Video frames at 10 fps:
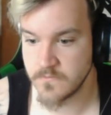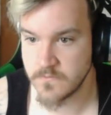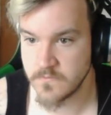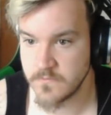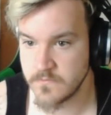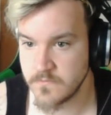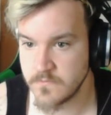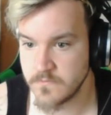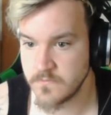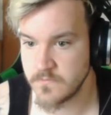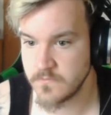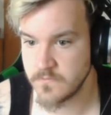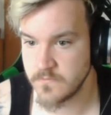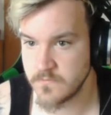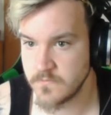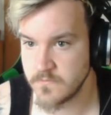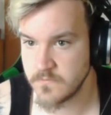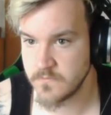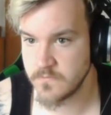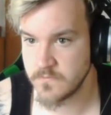
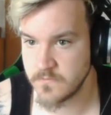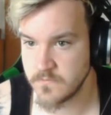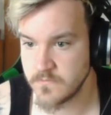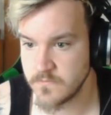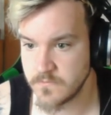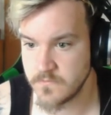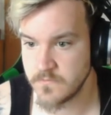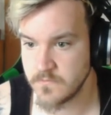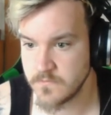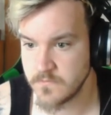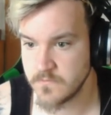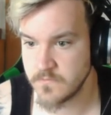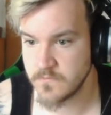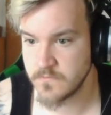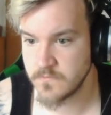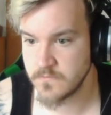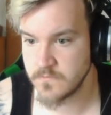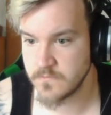The person shown says nothing.